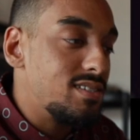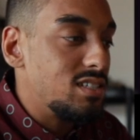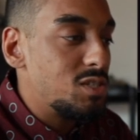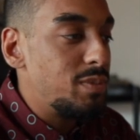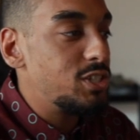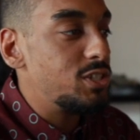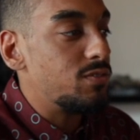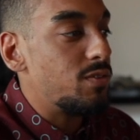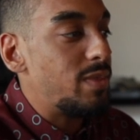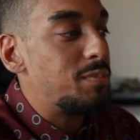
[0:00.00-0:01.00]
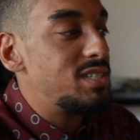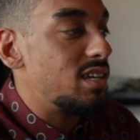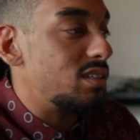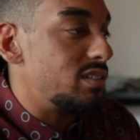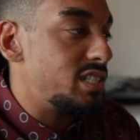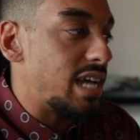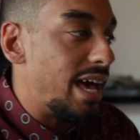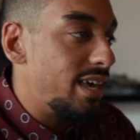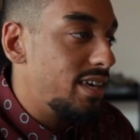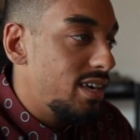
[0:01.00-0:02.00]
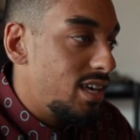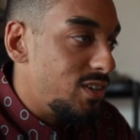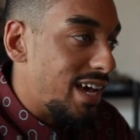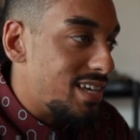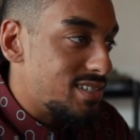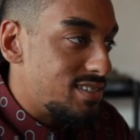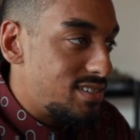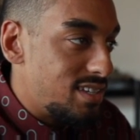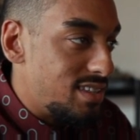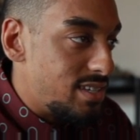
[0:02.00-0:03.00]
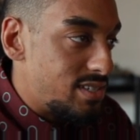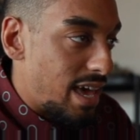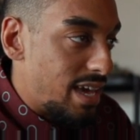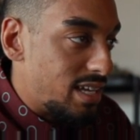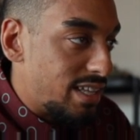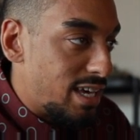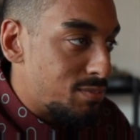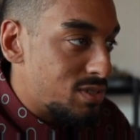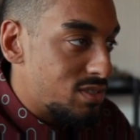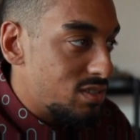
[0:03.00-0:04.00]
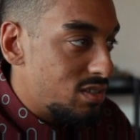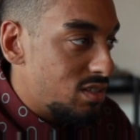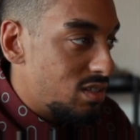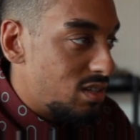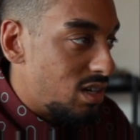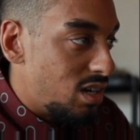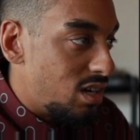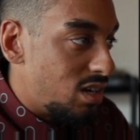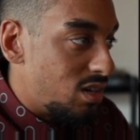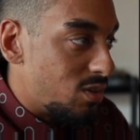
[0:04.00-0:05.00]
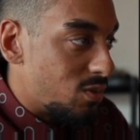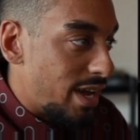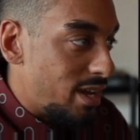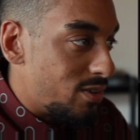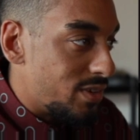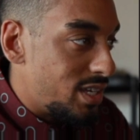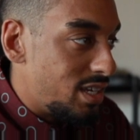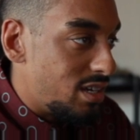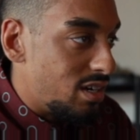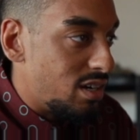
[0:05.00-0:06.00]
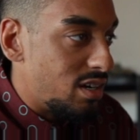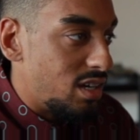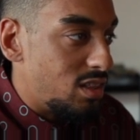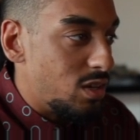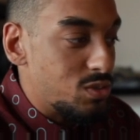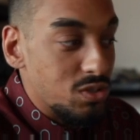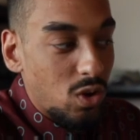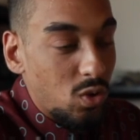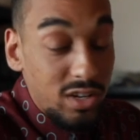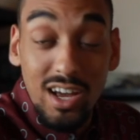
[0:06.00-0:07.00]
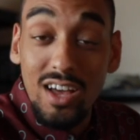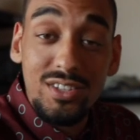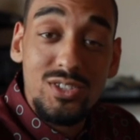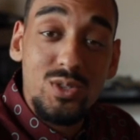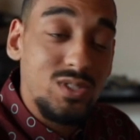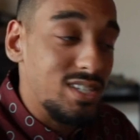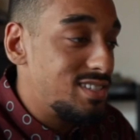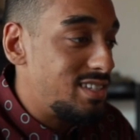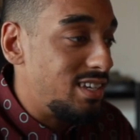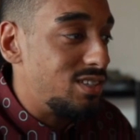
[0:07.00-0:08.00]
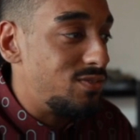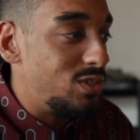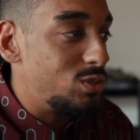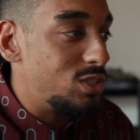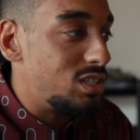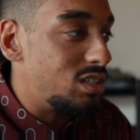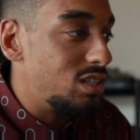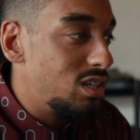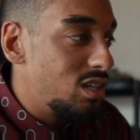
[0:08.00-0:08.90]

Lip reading: the scenes picture from that particular shot, and you guys can see these A-clamps right over here, and those are holding on the 216 diffusion,